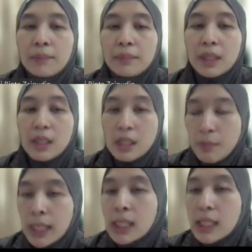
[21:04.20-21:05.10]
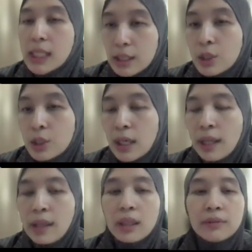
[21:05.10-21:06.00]
it is best done
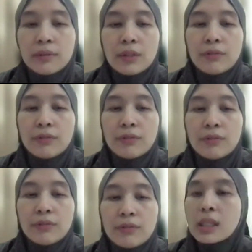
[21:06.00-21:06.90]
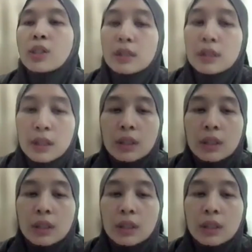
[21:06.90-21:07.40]
together with at least the doctor